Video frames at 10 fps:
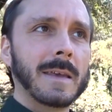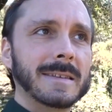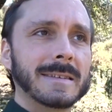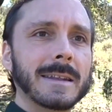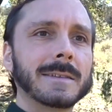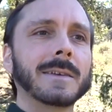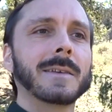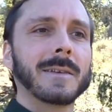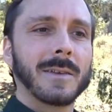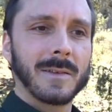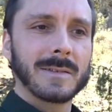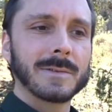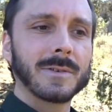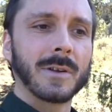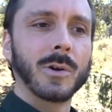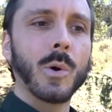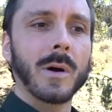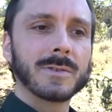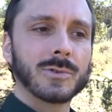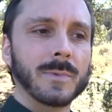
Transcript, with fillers: set certain goals